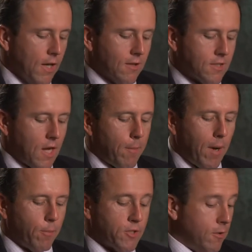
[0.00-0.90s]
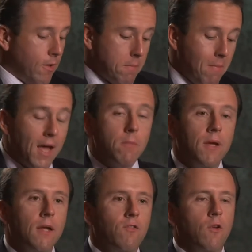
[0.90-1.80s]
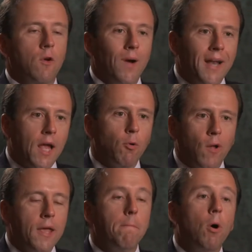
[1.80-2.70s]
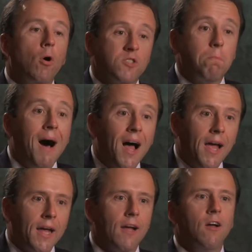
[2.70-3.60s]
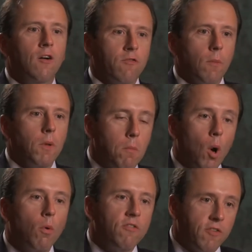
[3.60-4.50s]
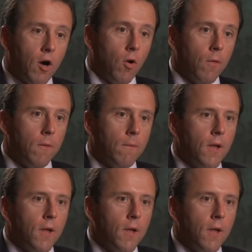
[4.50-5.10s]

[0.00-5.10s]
the top opportunity may be to enable impulse buying from the mobile phone.